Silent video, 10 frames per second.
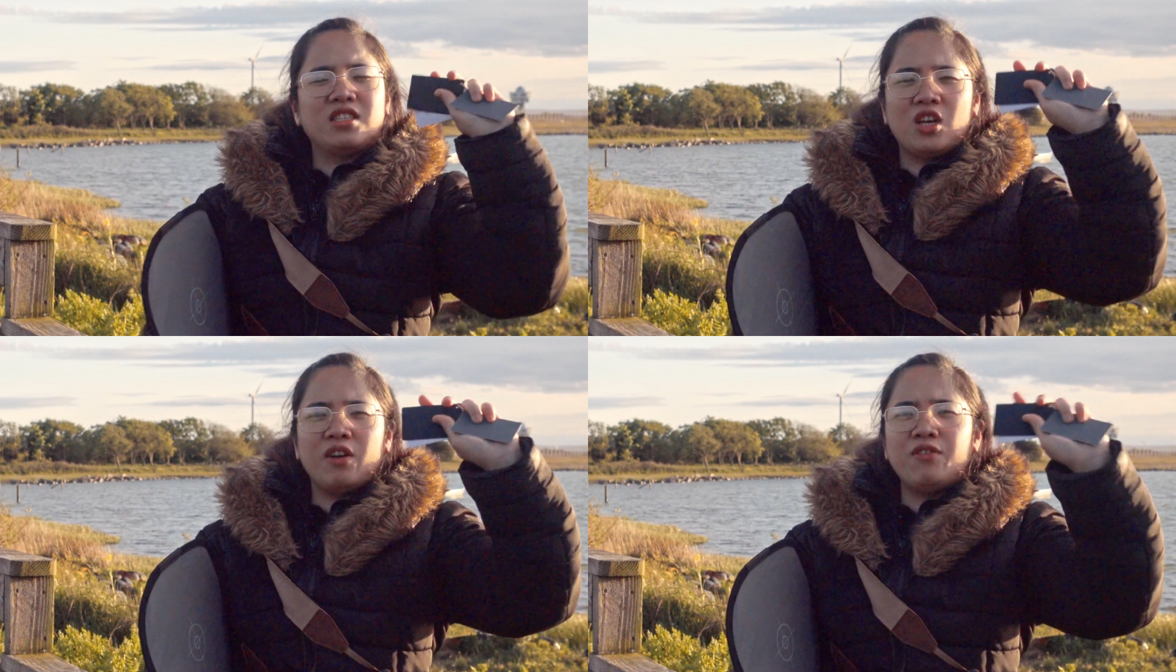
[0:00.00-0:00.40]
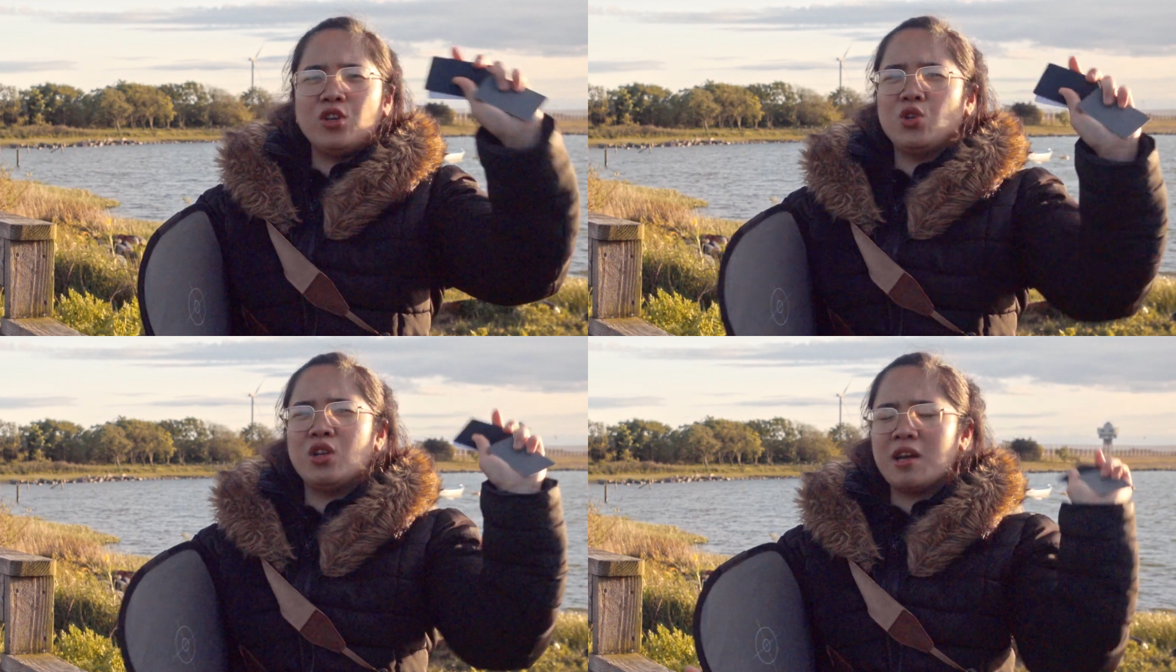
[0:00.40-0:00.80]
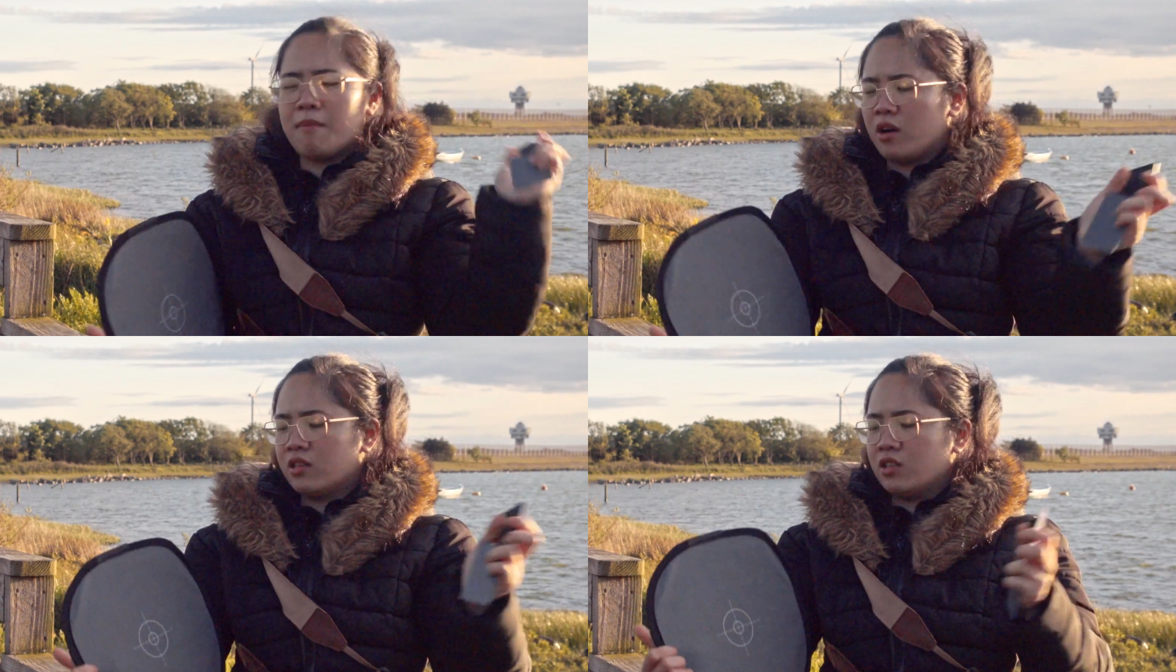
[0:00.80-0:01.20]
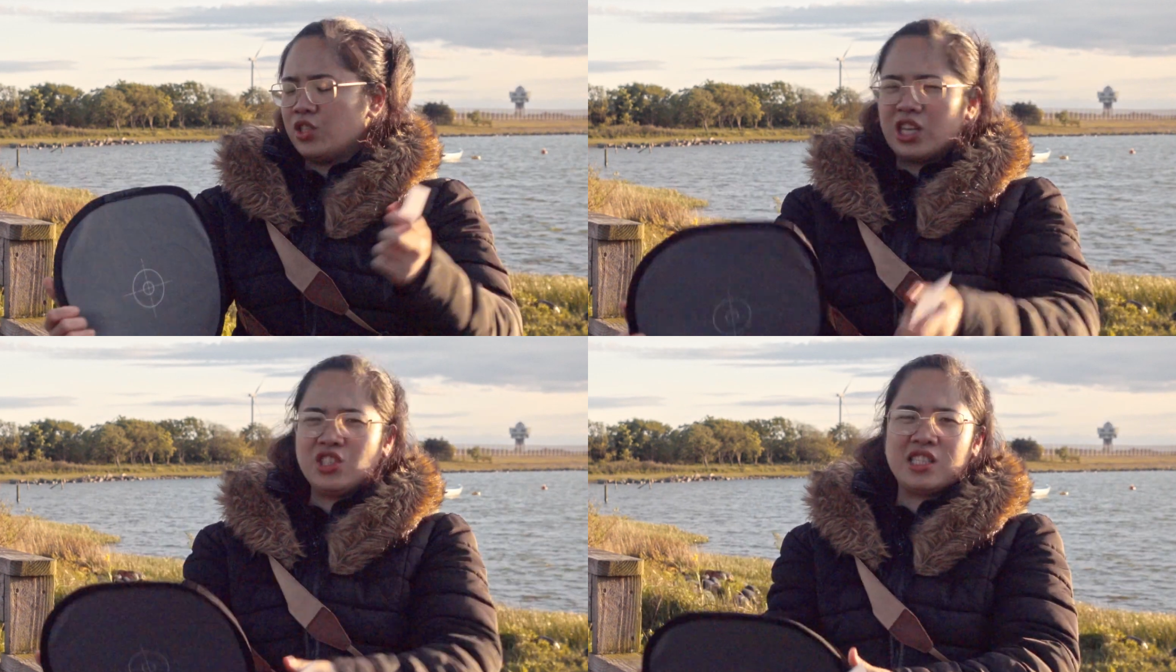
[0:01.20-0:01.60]
So if you're shooting a model,
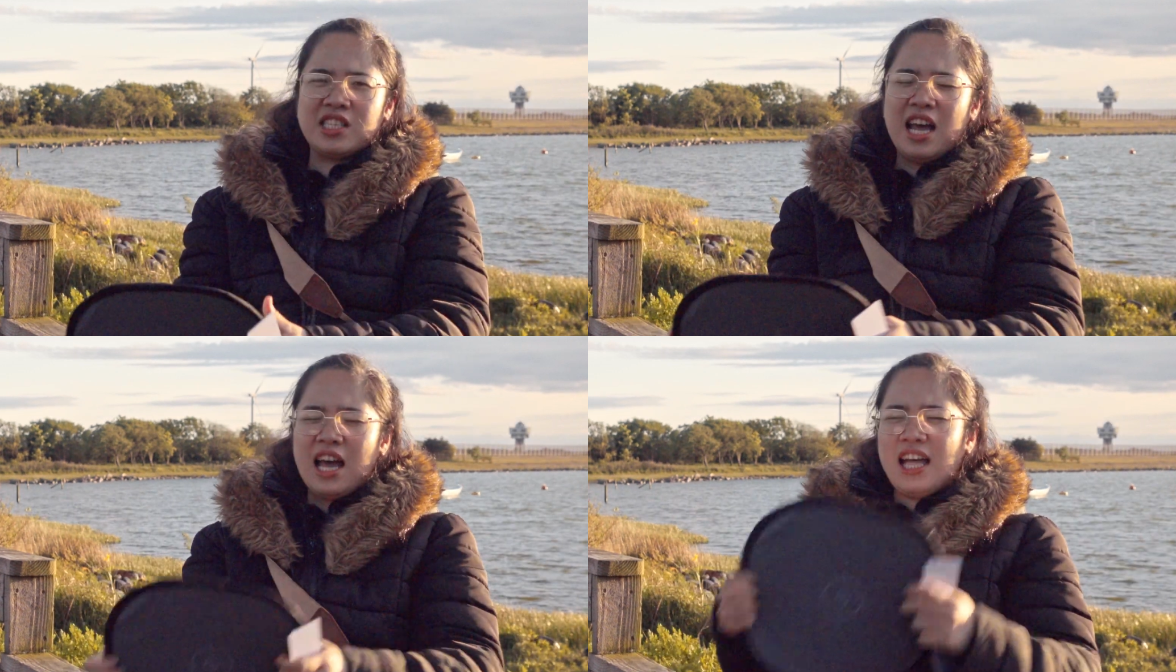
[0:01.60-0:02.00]
you can just